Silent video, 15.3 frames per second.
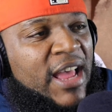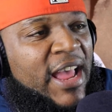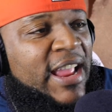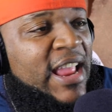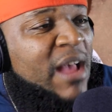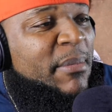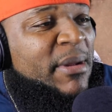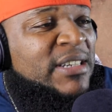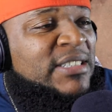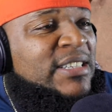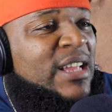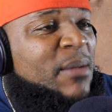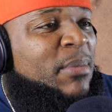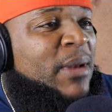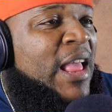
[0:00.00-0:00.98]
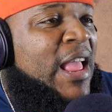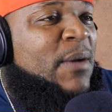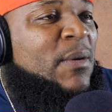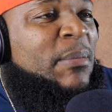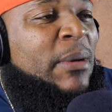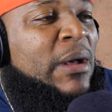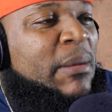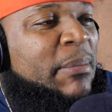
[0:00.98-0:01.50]
Hey, y'all better stop playing
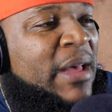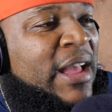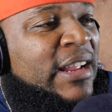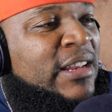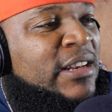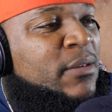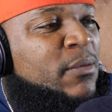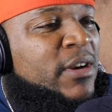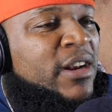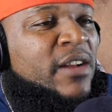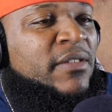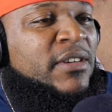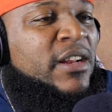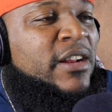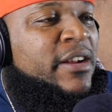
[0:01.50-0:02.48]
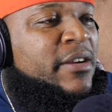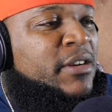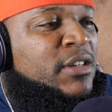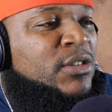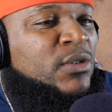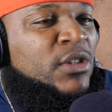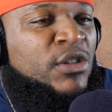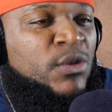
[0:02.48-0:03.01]
with Paul back into whatever era
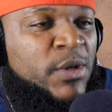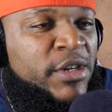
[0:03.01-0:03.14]
this was.